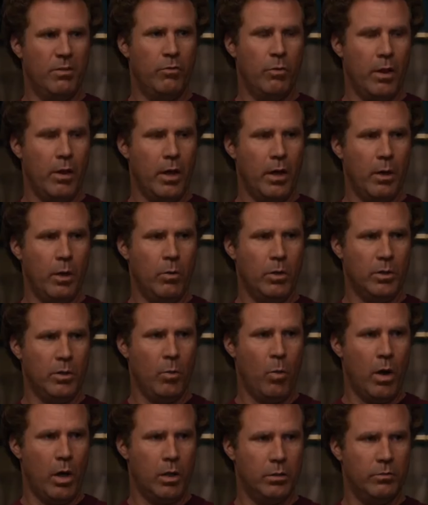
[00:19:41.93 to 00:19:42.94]
Before that, I worked
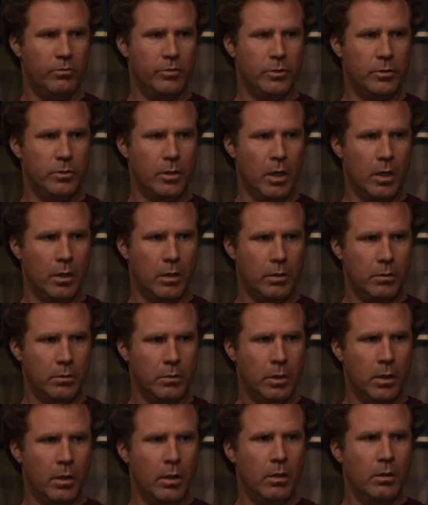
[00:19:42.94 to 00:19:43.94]
at Wahoo Fish
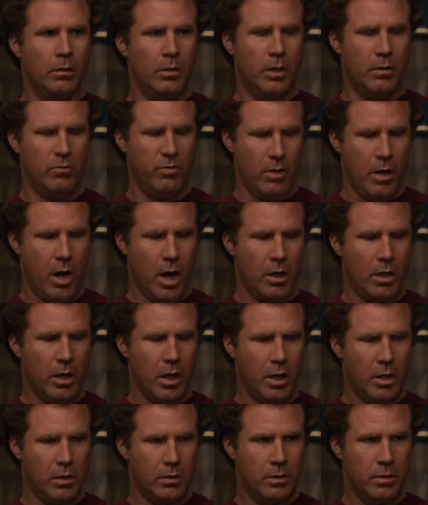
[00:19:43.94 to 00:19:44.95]
Taco for 9
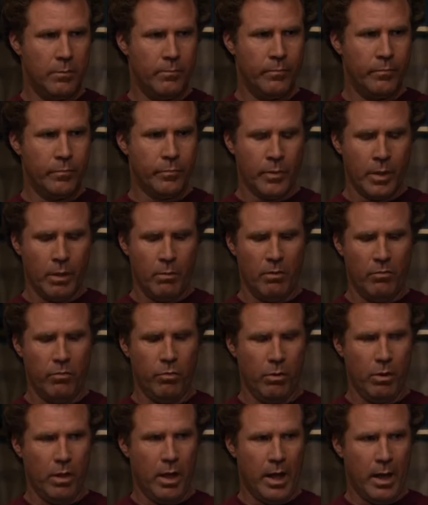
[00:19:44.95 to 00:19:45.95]
days.
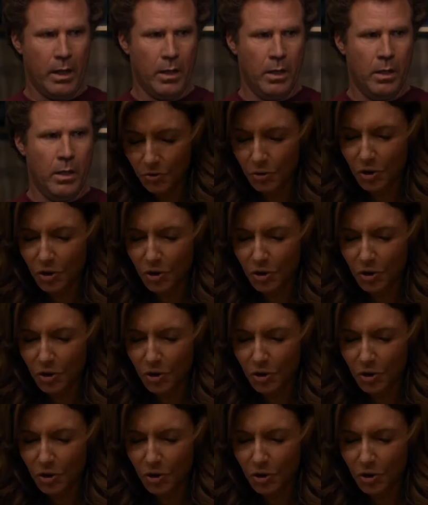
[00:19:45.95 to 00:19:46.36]
Before that...